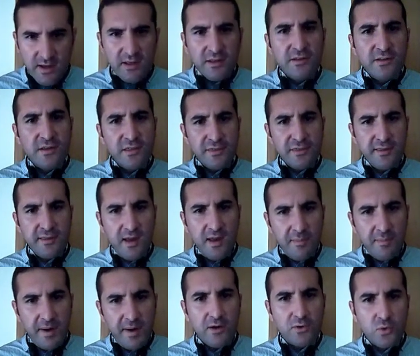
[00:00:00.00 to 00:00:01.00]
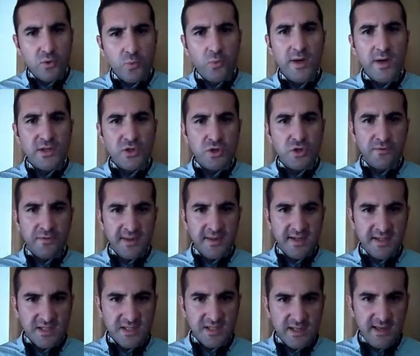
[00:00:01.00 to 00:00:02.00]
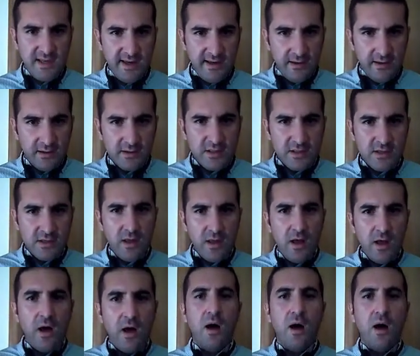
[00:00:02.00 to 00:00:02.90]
to think about which of these skills